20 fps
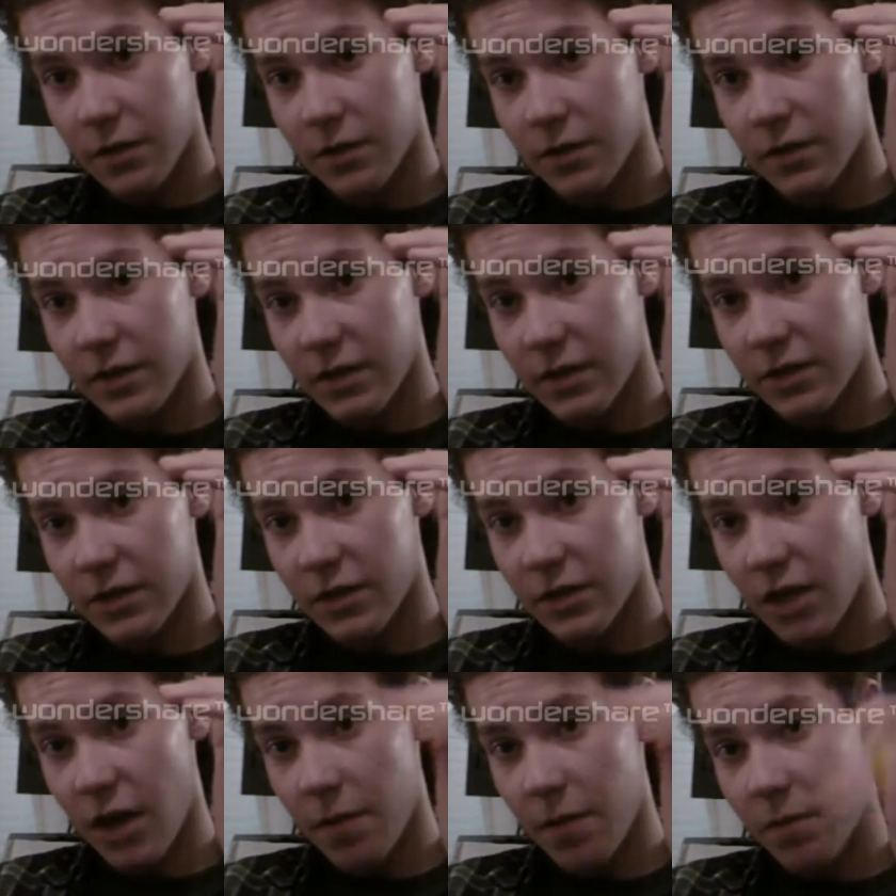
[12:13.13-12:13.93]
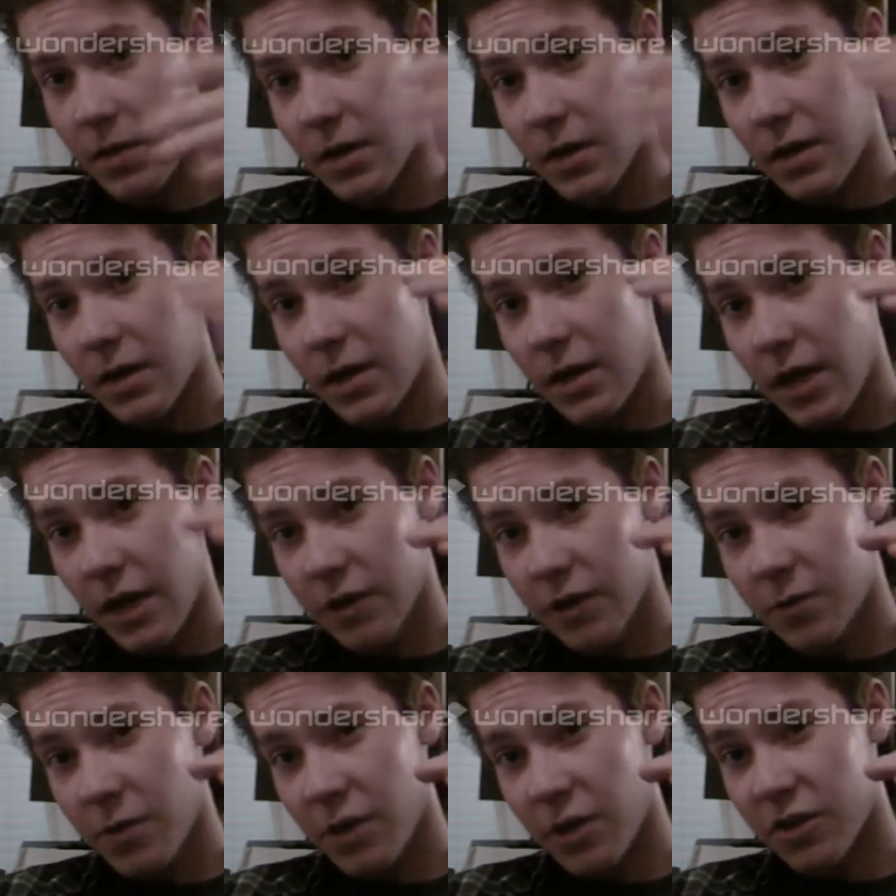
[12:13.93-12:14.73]
in the top,
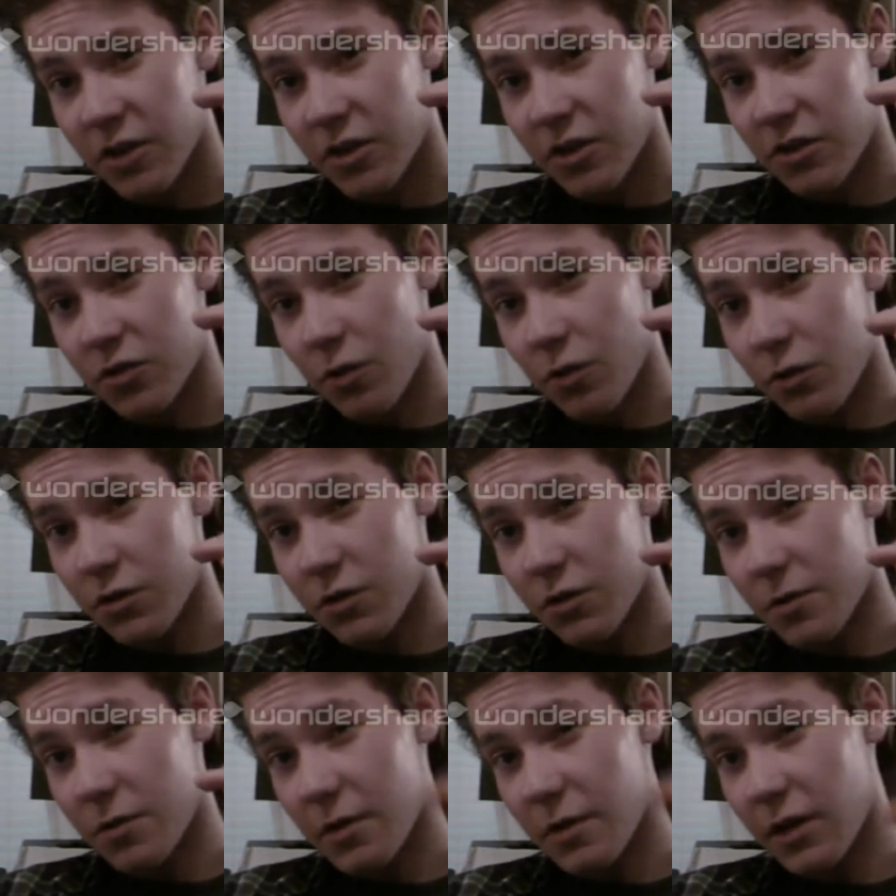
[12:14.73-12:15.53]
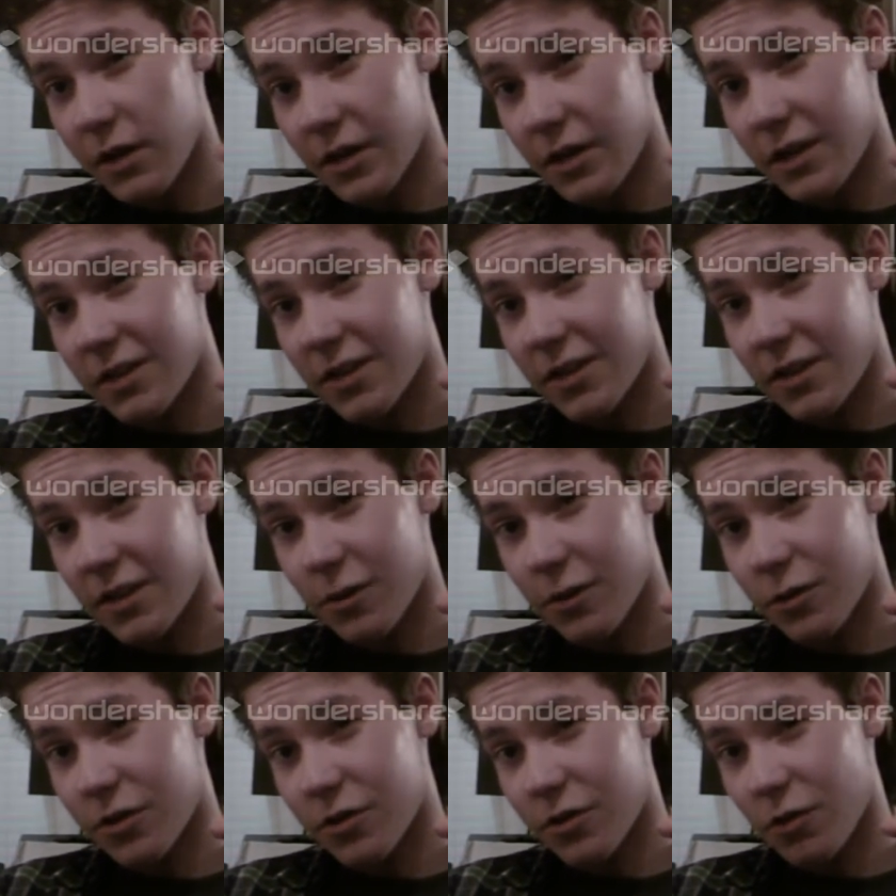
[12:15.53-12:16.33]
Xbox controllers in the middle, and
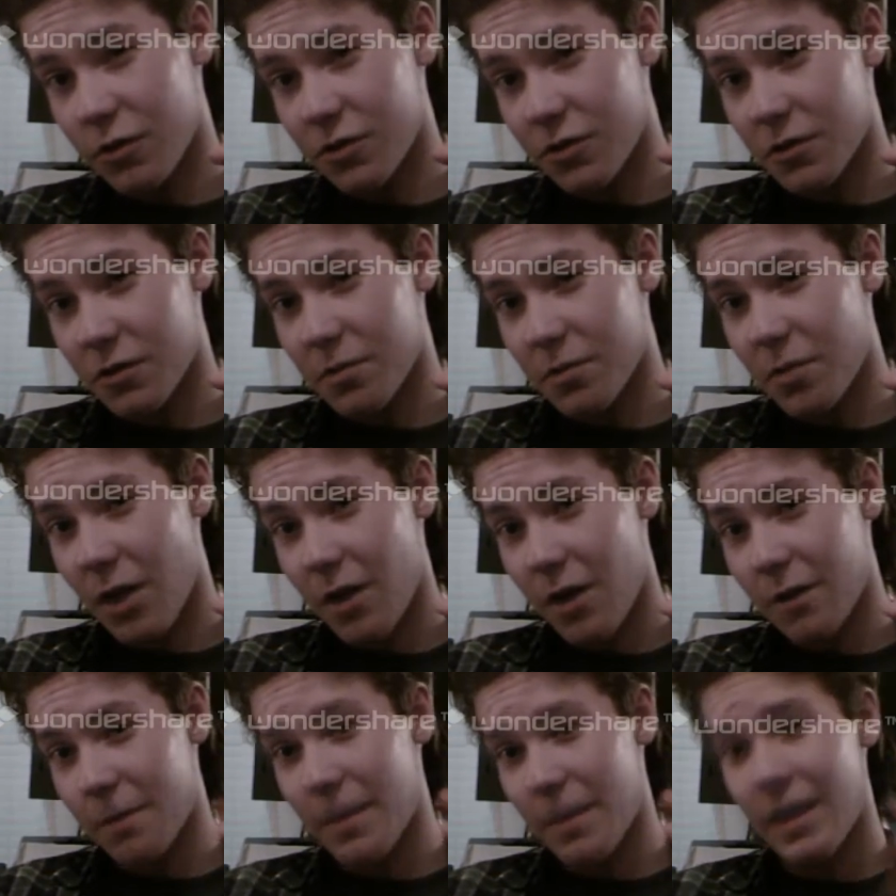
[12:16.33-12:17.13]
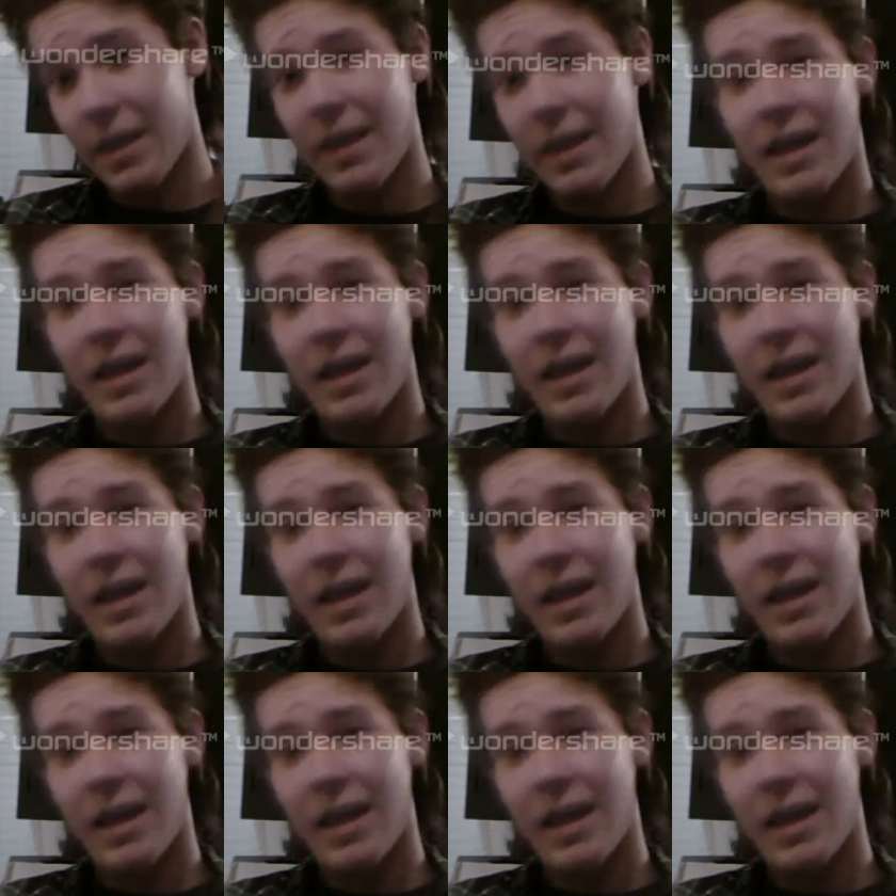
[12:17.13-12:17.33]
Nintendo controllers in the bottom.